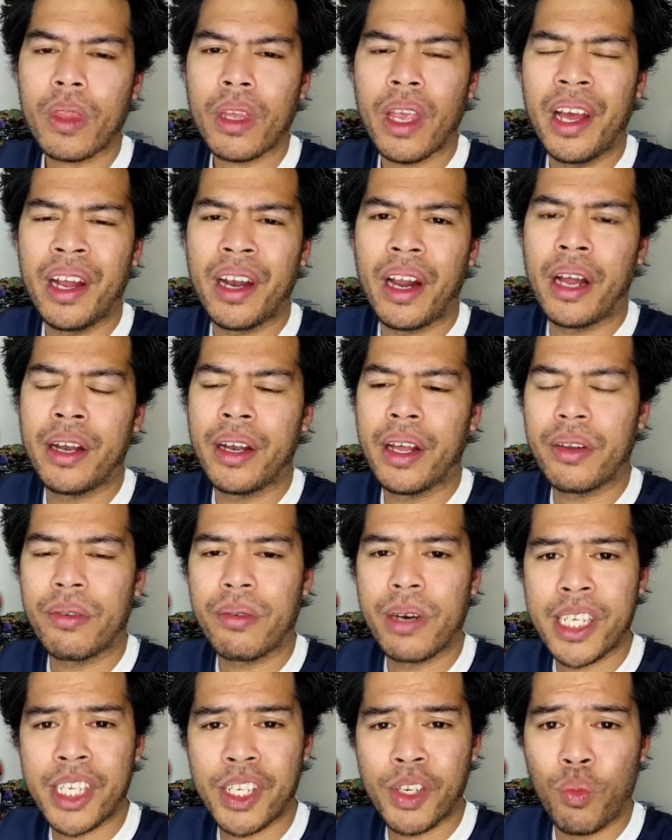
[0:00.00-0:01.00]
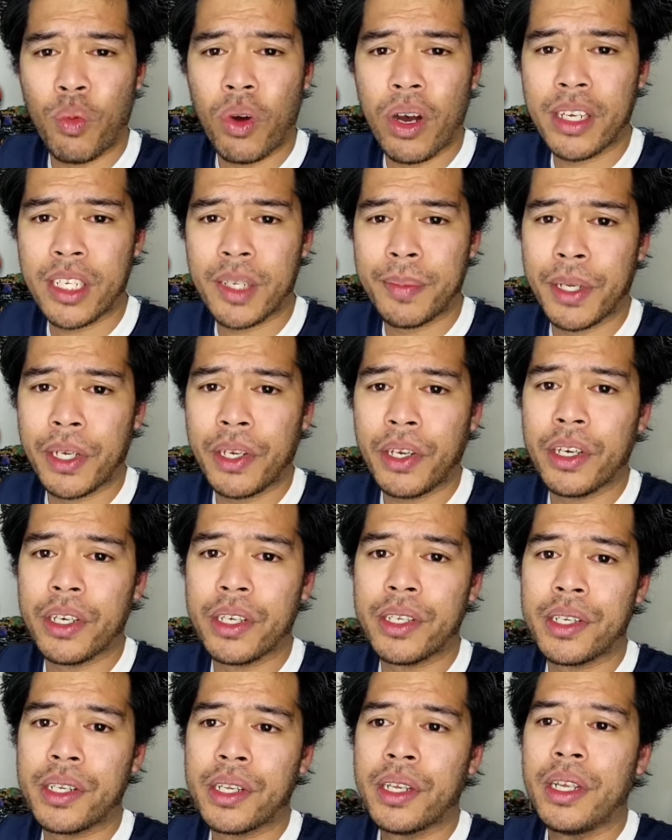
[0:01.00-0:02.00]
another reason was
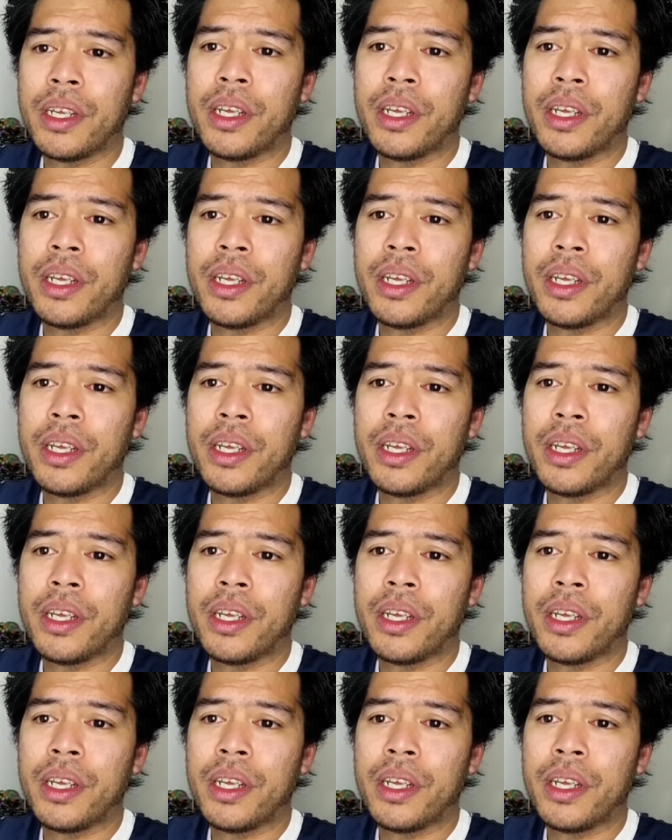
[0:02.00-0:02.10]
because